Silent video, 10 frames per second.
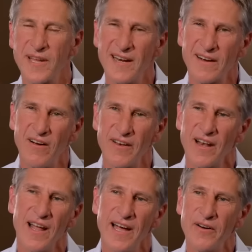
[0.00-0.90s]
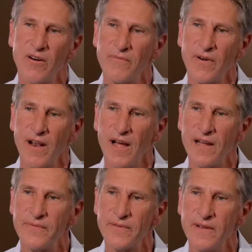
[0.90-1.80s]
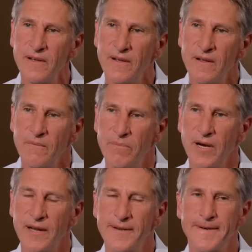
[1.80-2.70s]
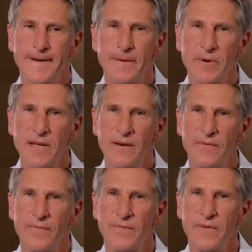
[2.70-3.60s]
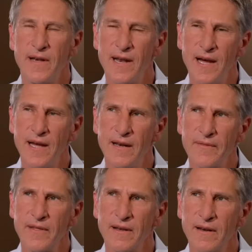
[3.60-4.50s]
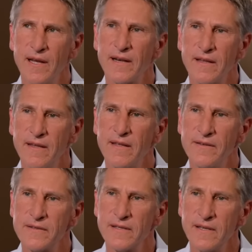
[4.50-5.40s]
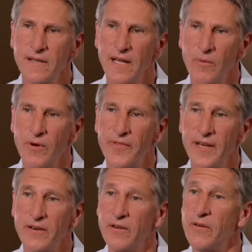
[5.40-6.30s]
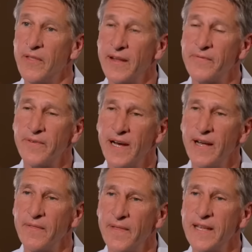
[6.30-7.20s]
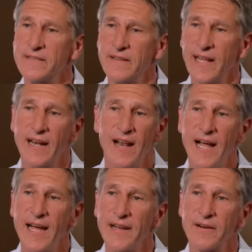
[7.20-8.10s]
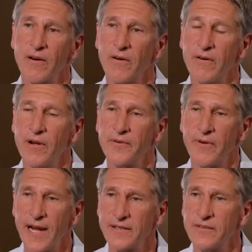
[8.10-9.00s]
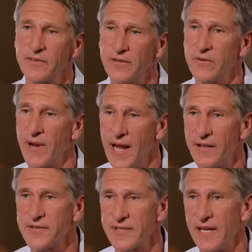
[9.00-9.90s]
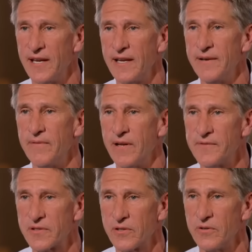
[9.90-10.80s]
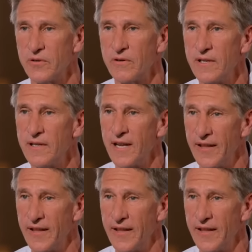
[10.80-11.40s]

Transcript: year. We kind of called it Lionheart for Life, but um, we have nine, I think, nine kids. And what they do, they find things that they like or attracted to outside of school,